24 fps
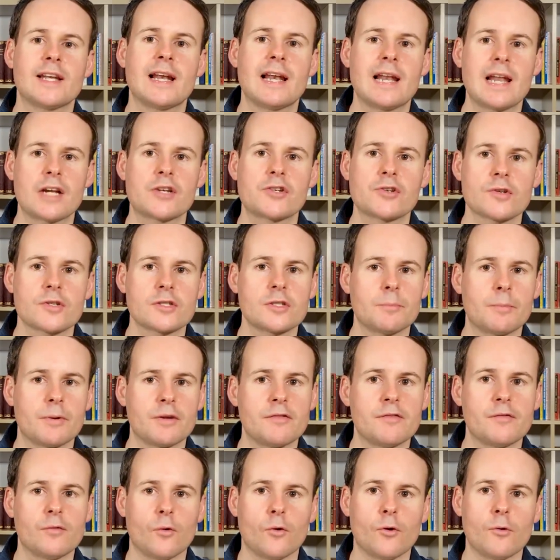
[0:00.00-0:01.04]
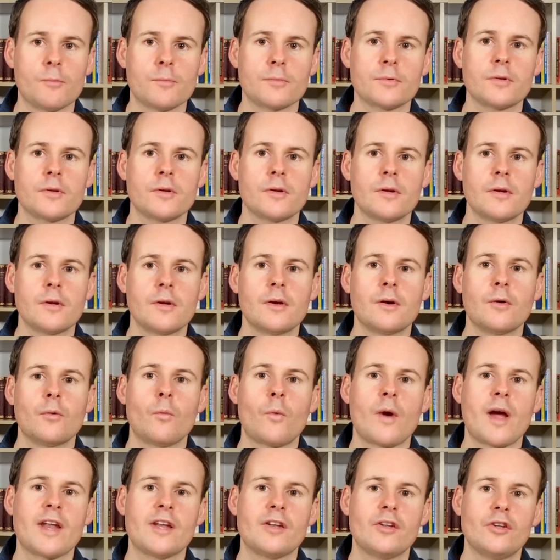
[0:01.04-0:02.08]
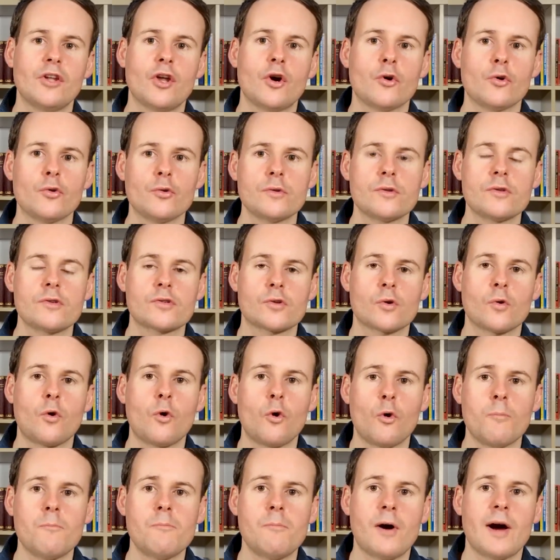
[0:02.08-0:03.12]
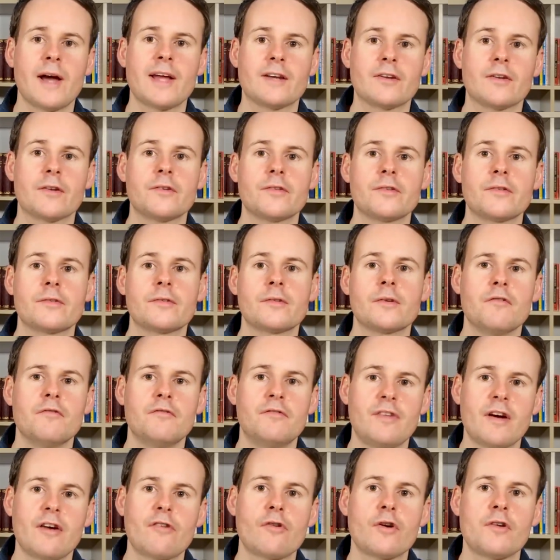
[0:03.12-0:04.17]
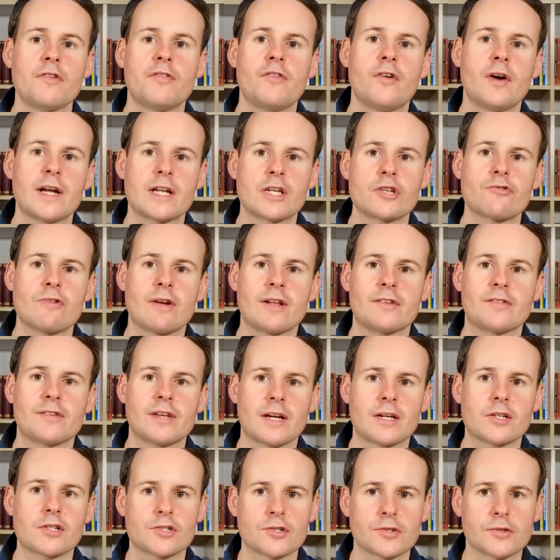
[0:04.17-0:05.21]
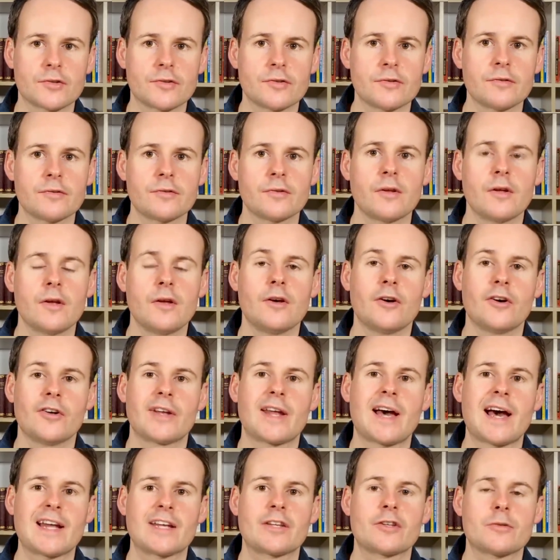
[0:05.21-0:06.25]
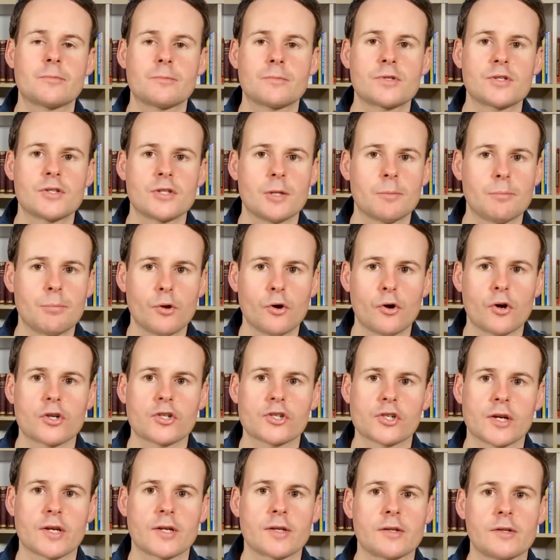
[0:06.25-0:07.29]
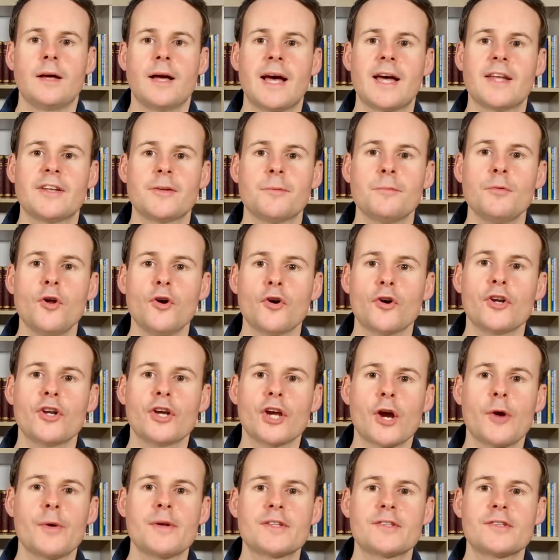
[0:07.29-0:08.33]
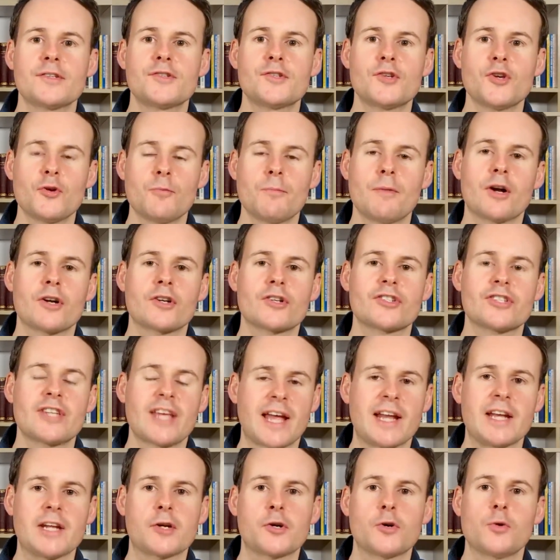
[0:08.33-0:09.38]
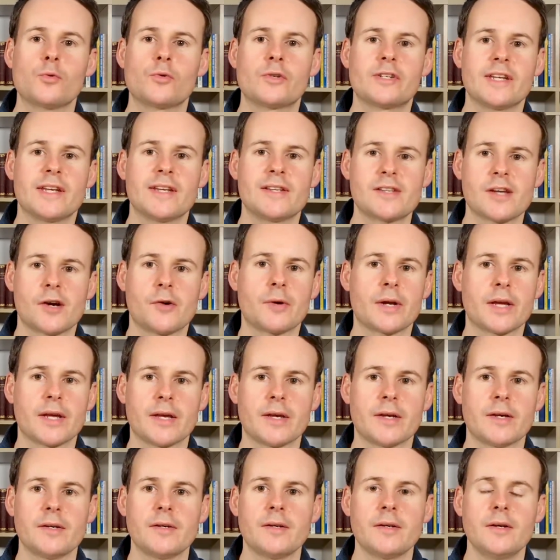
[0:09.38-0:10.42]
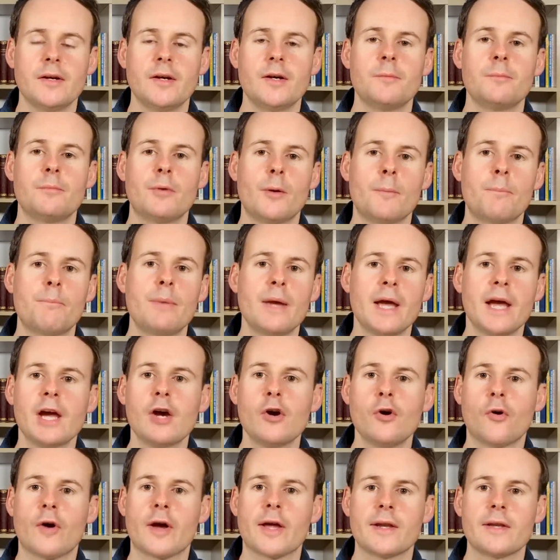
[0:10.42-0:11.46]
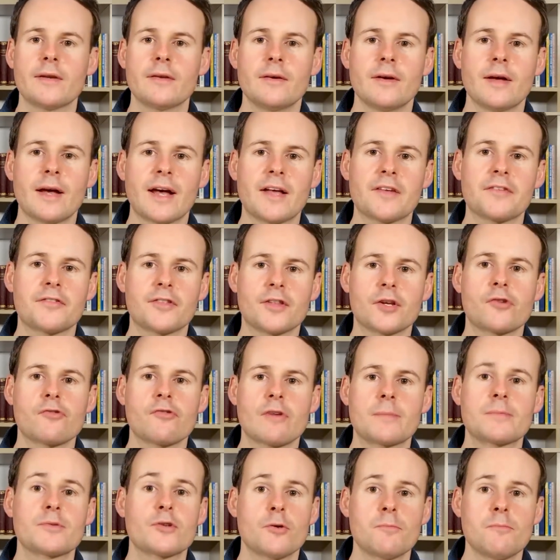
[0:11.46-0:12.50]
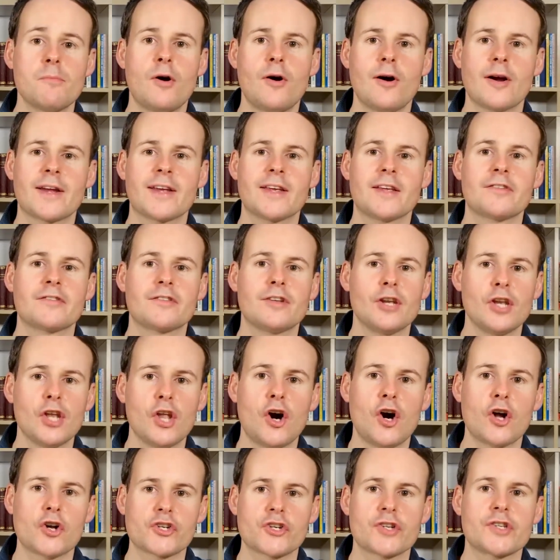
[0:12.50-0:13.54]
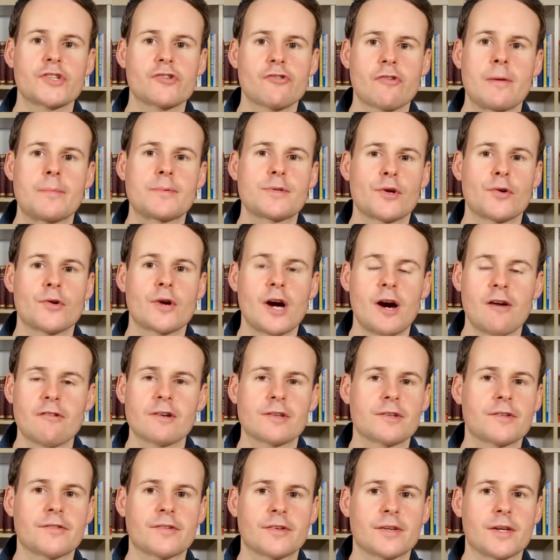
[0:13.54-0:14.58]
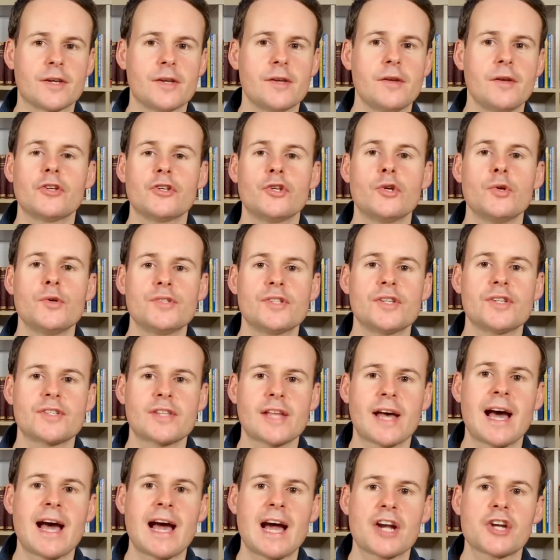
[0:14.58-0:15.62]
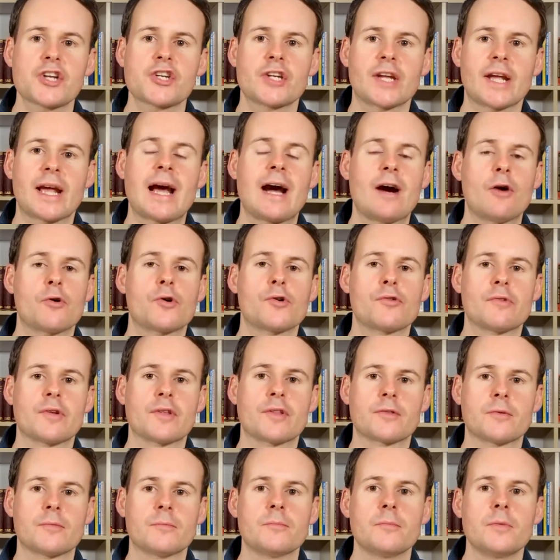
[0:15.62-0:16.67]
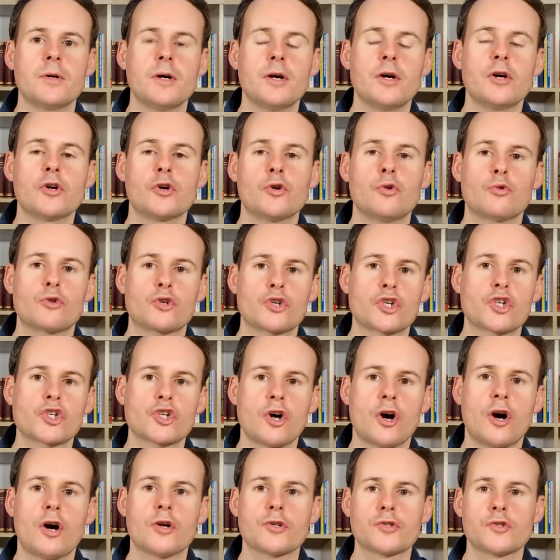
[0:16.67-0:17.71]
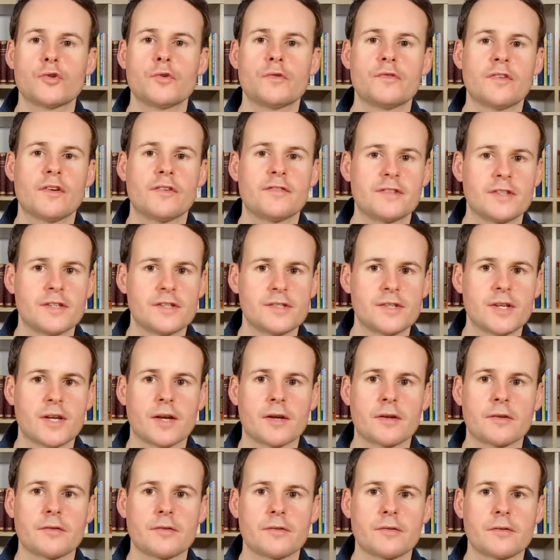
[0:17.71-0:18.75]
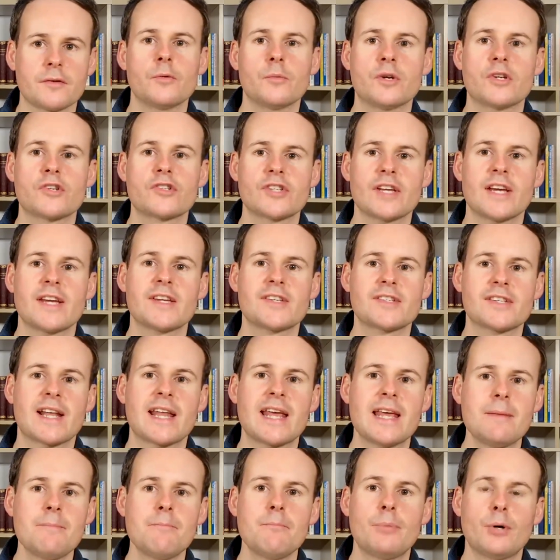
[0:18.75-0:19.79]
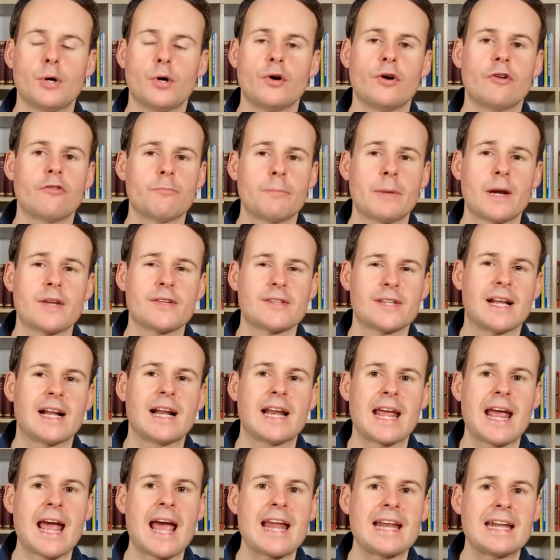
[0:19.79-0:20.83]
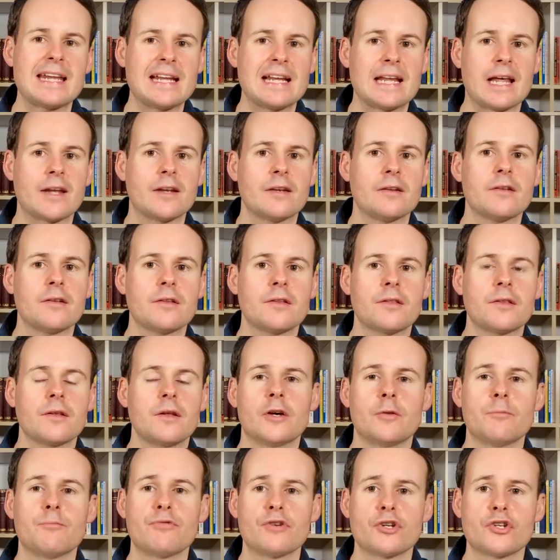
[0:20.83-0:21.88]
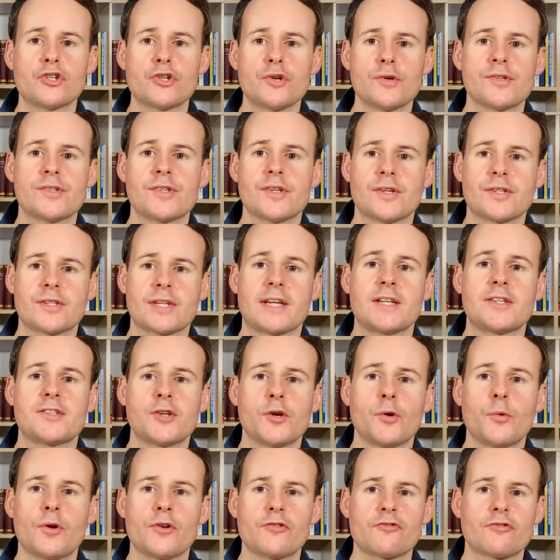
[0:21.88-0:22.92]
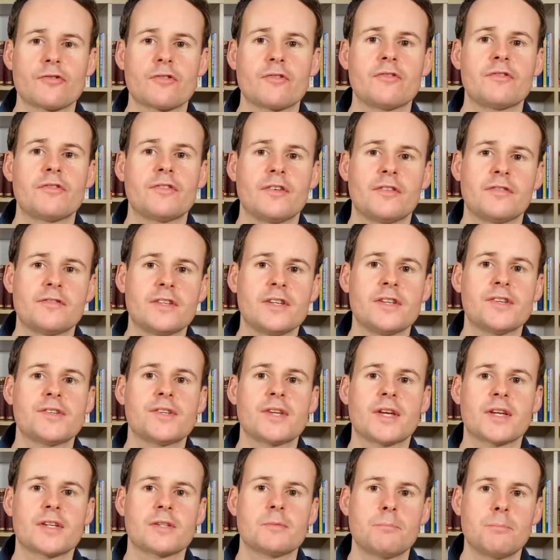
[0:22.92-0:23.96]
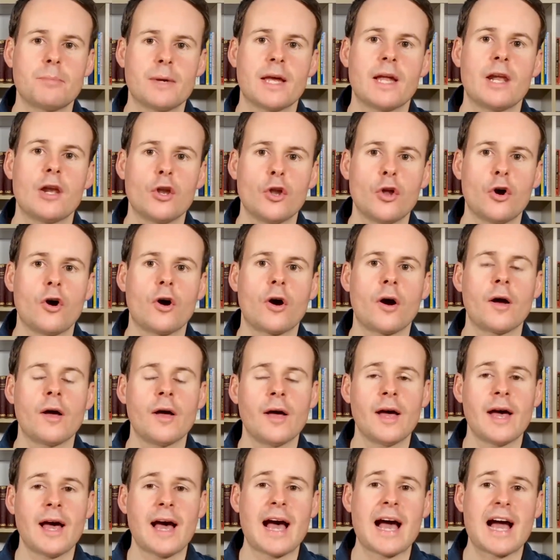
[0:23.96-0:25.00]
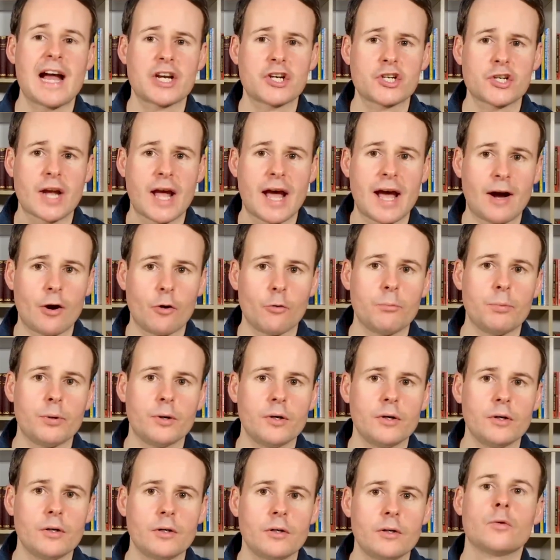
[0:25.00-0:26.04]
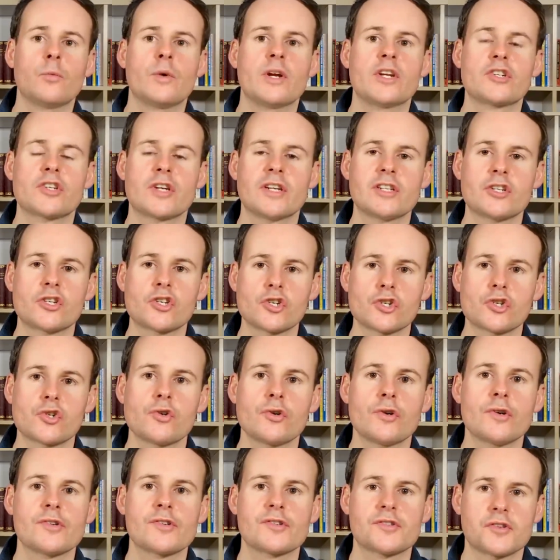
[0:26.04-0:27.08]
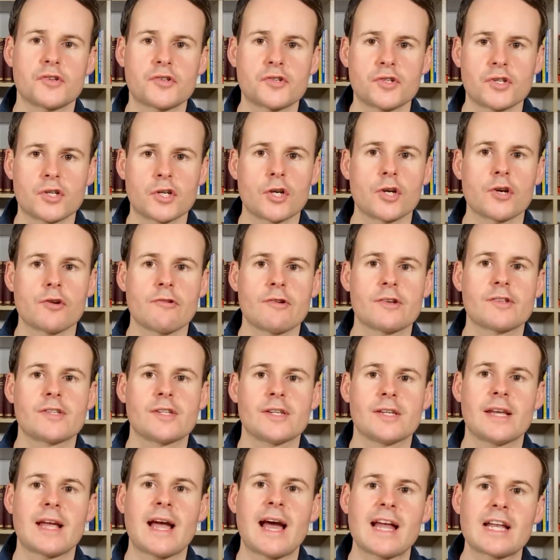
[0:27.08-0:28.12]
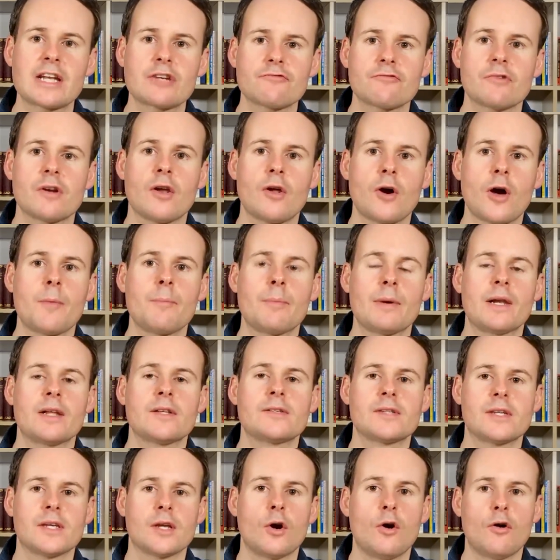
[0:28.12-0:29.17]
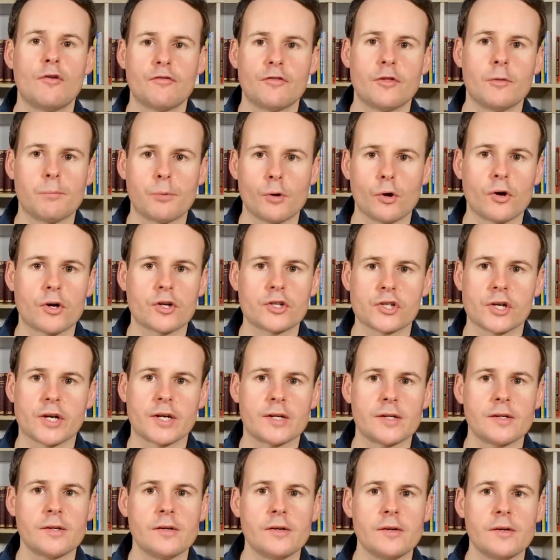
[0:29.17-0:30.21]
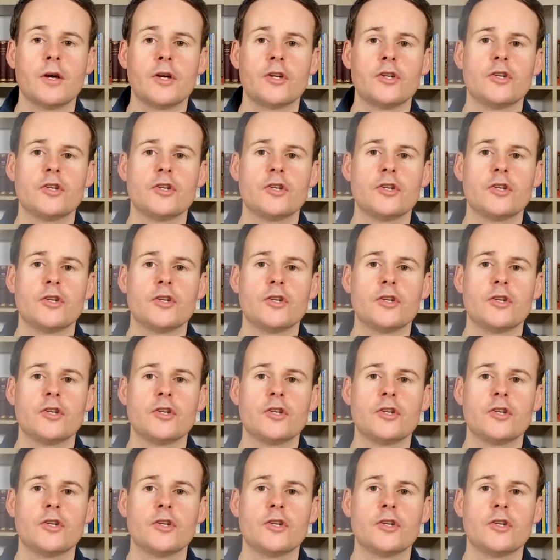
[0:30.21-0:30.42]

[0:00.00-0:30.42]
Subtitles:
ledger to be formed where nodes or miners verify transactions and add them to the blockchain. And I'm not going to go into too much technical detail here, but Bitcoin, as the crypto market's largest cryptocurrency, uses the hashing algorithm called SHA-256, which takes an input of basically any length and produces a 256-bit long hash output, which ensures the security and reliability of the blockchain. And